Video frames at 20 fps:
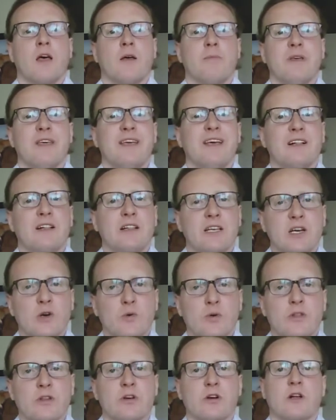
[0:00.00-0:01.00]
Be clear
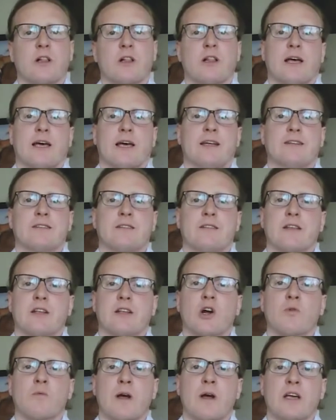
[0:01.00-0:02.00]
with your client that
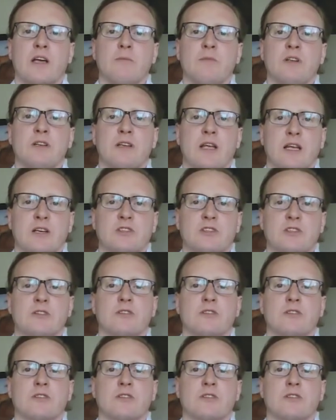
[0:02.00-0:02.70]
our recommendation